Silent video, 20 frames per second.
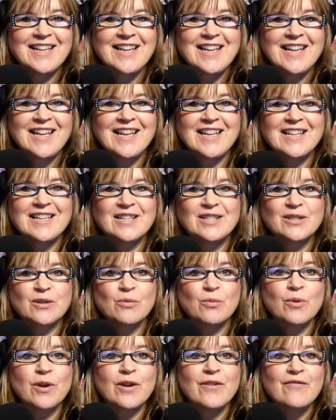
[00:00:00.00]
is
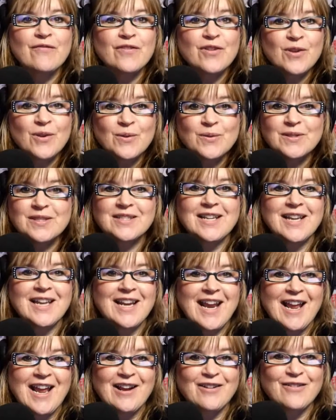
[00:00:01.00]
refuse to get
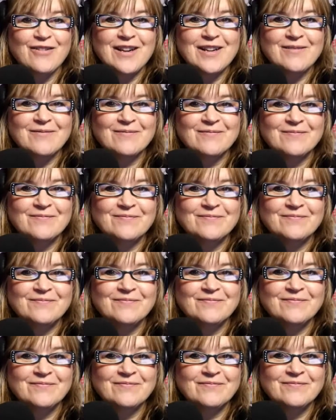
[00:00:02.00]
angry
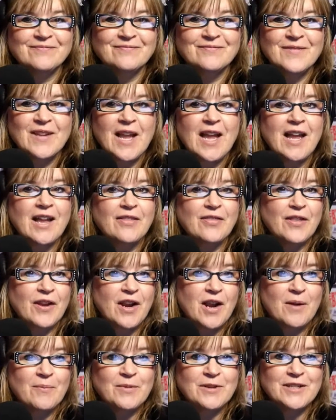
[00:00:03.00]
at the
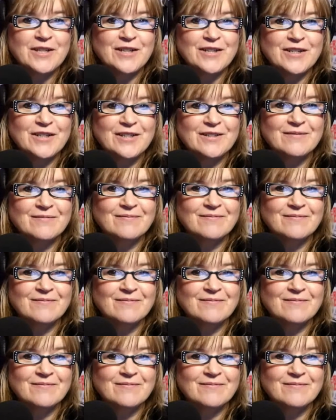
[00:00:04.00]
competition.